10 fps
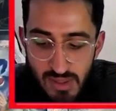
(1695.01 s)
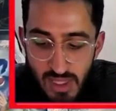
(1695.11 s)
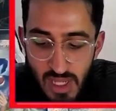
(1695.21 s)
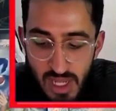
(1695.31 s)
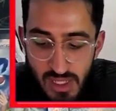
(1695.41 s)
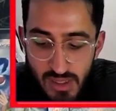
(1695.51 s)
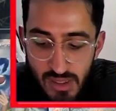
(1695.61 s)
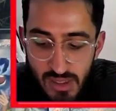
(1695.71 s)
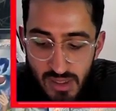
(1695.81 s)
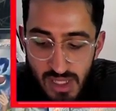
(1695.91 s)
Like
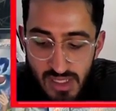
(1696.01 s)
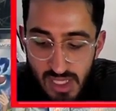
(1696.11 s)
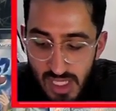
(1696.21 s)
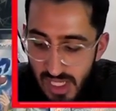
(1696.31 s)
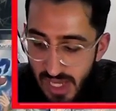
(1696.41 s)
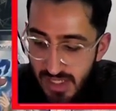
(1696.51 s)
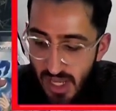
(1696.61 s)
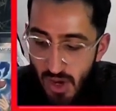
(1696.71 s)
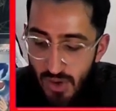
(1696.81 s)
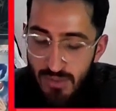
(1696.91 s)
that's the E X at
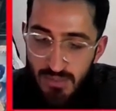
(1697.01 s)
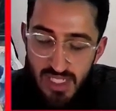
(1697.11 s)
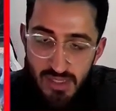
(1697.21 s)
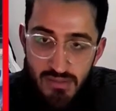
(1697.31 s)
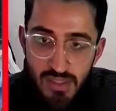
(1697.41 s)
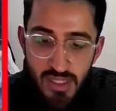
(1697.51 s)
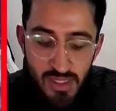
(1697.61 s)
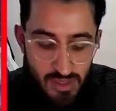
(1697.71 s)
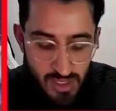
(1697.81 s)
home, and the